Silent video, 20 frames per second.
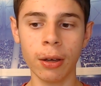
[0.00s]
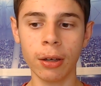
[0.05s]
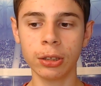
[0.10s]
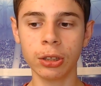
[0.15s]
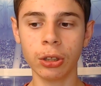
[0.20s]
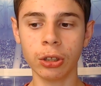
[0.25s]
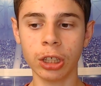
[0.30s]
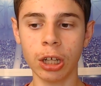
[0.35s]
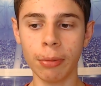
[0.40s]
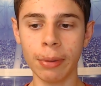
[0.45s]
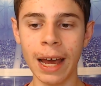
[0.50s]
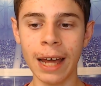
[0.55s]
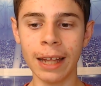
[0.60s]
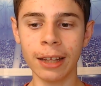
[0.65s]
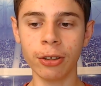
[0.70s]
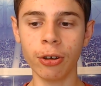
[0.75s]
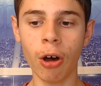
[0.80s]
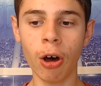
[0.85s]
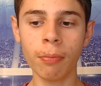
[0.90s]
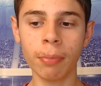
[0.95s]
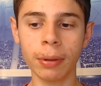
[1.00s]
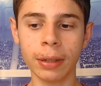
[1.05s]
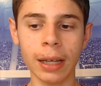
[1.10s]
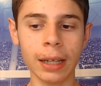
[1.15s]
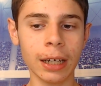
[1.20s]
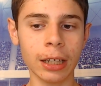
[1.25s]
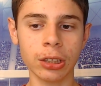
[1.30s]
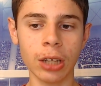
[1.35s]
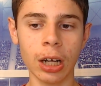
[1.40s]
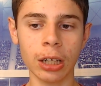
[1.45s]
so it's going to be Andy Dalton, but
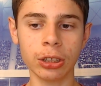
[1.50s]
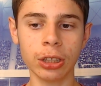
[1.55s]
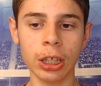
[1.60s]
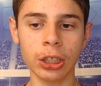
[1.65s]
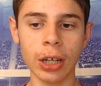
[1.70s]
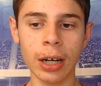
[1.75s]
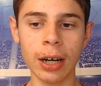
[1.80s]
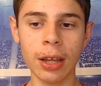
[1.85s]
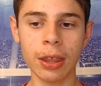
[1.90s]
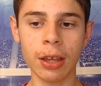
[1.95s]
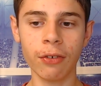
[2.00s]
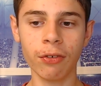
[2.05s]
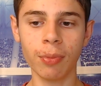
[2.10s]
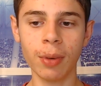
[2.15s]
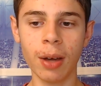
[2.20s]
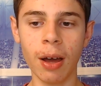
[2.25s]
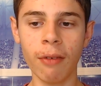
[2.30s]
that does not change anything for me.